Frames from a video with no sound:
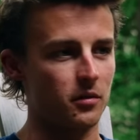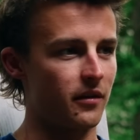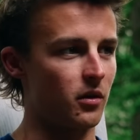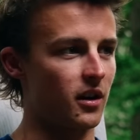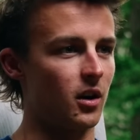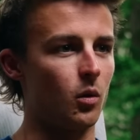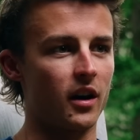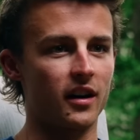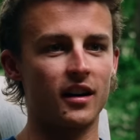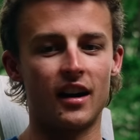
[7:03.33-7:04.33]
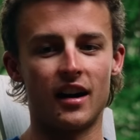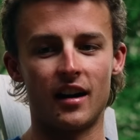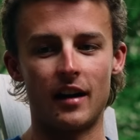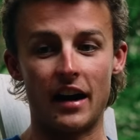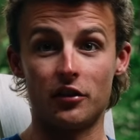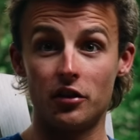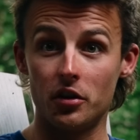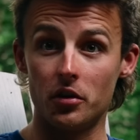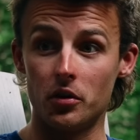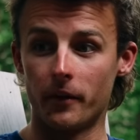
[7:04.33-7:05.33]
whatever you want to call it, water. I had
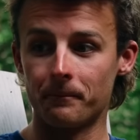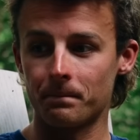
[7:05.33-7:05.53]
2